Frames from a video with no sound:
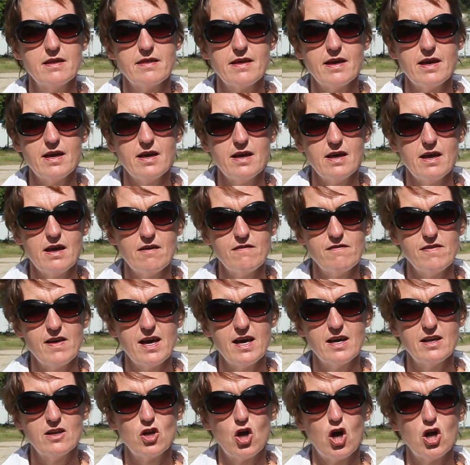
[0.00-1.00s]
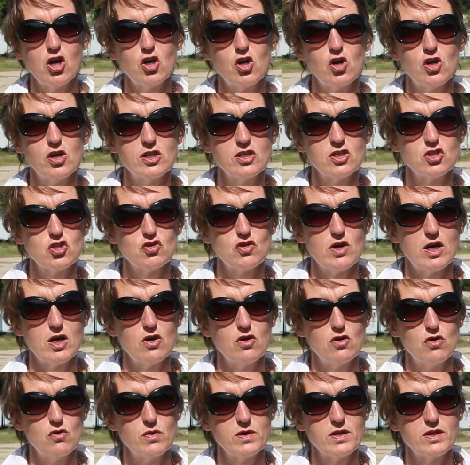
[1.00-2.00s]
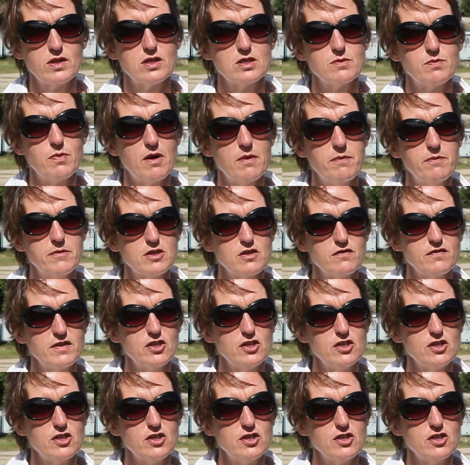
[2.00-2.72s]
They have had an ongoing struggle with the Department of